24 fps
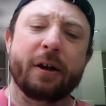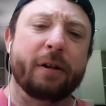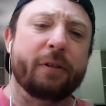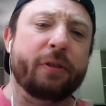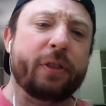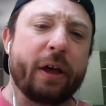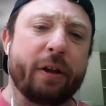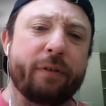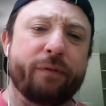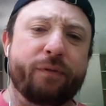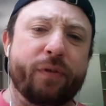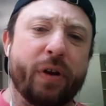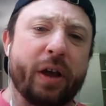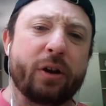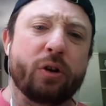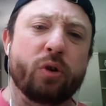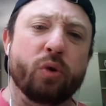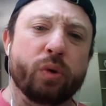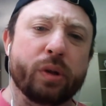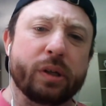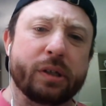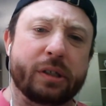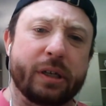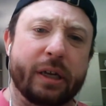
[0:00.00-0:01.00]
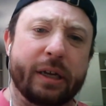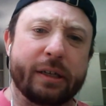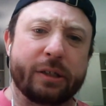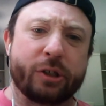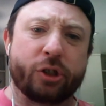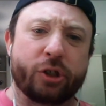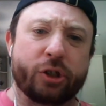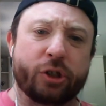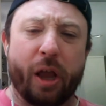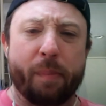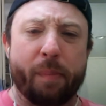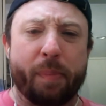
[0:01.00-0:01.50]
that FanDuel is
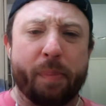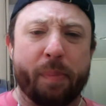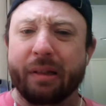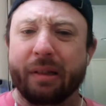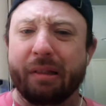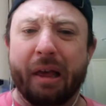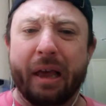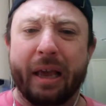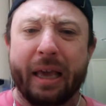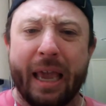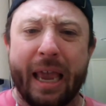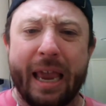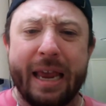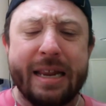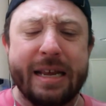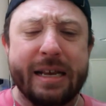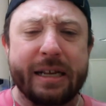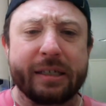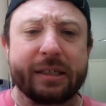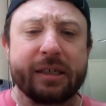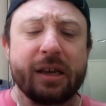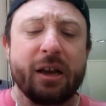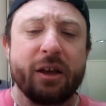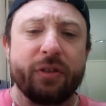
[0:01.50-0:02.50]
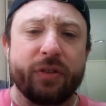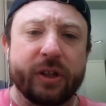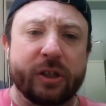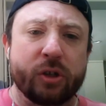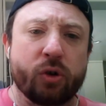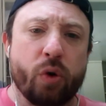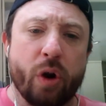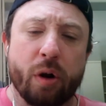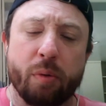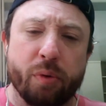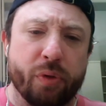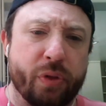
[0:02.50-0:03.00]
championing. Like, it is this
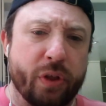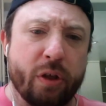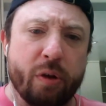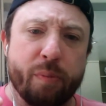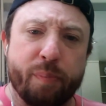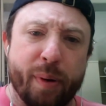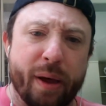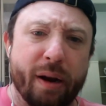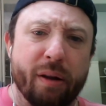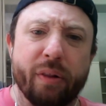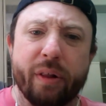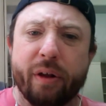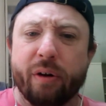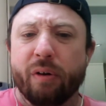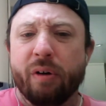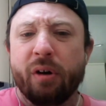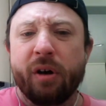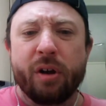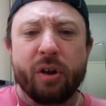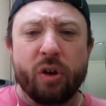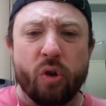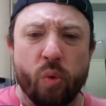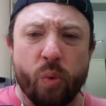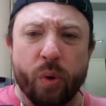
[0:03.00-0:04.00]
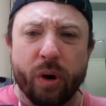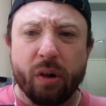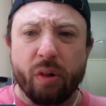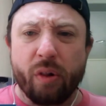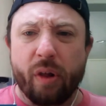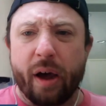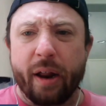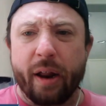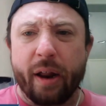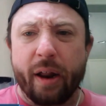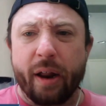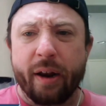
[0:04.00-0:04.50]
incredible thing. You bet a little, you win a
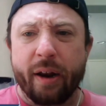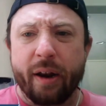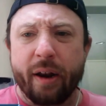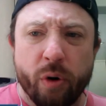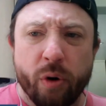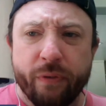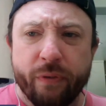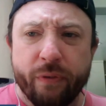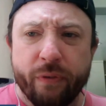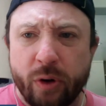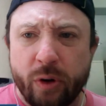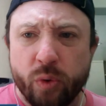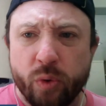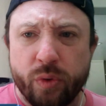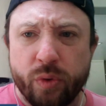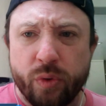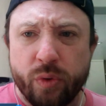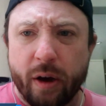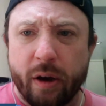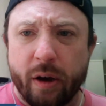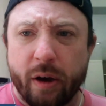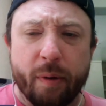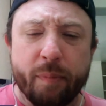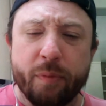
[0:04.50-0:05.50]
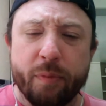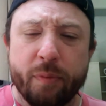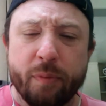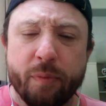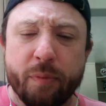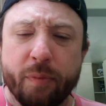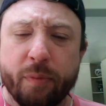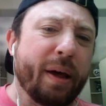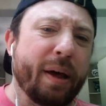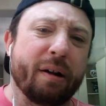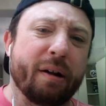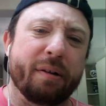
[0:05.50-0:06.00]
lot. Go to FanDuel.com. You
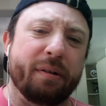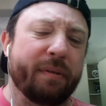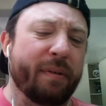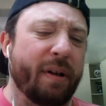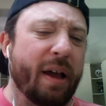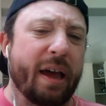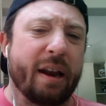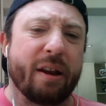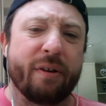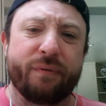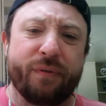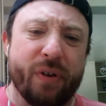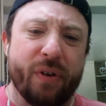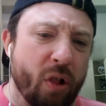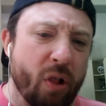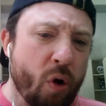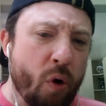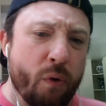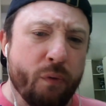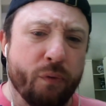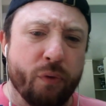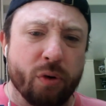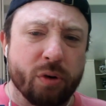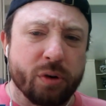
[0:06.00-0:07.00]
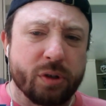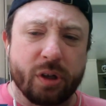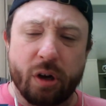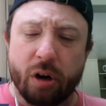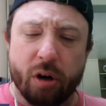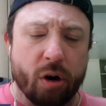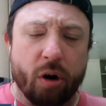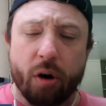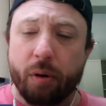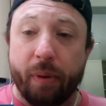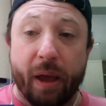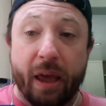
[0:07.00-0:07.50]
can bet on NFL overs
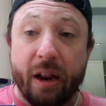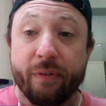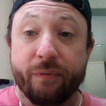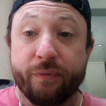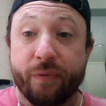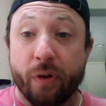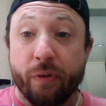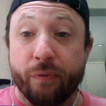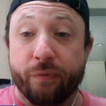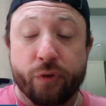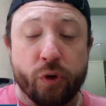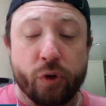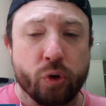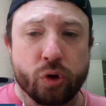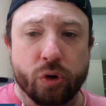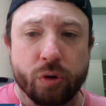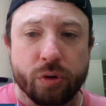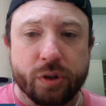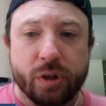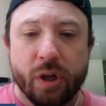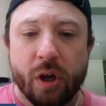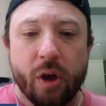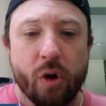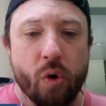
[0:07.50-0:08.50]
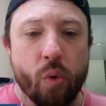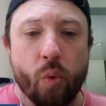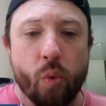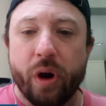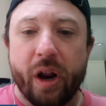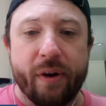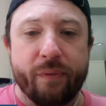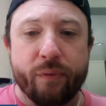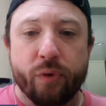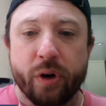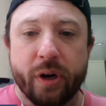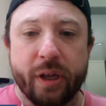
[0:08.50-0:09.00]
or NFL futures,
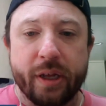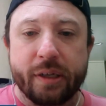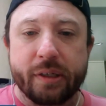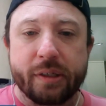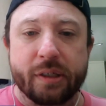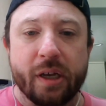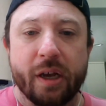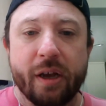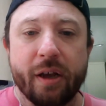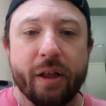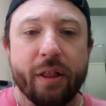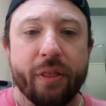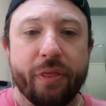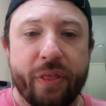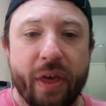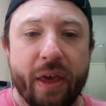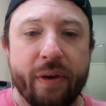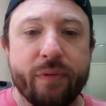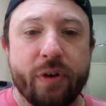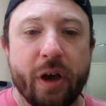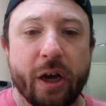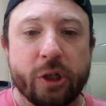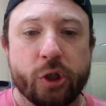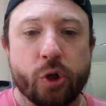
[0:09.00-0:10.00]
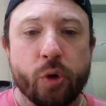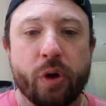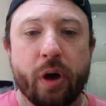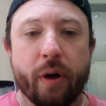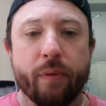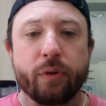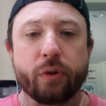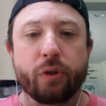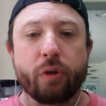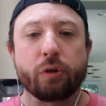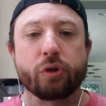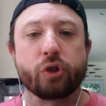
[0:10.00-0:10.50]
whatever it is. They've got you
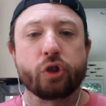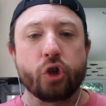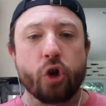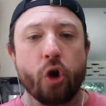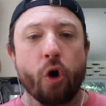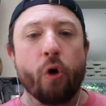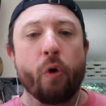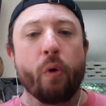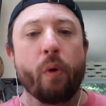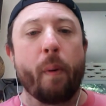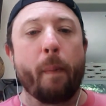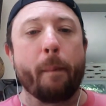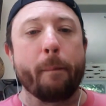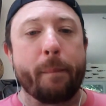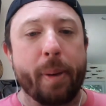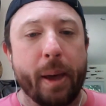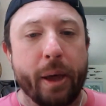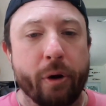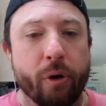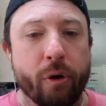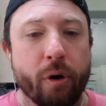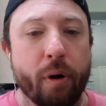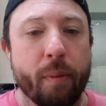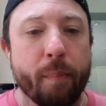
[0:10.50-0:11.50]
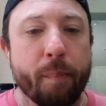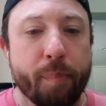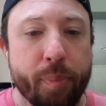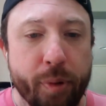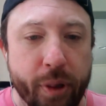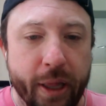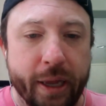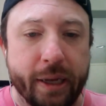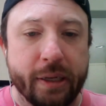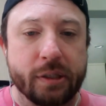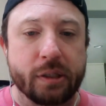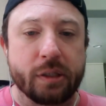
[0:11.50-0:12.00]
covered. There's no better
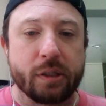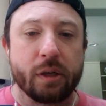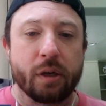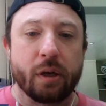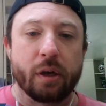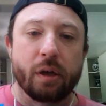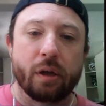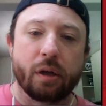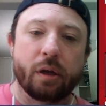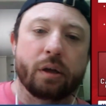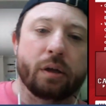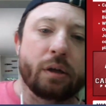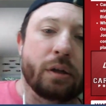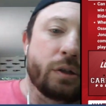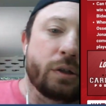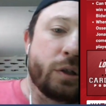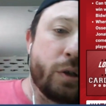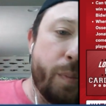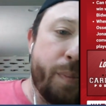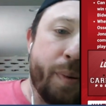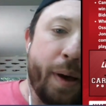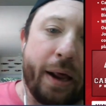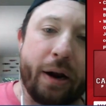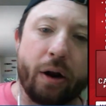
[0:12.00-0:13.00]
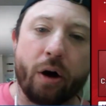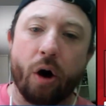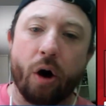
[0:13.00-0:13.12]
place to bet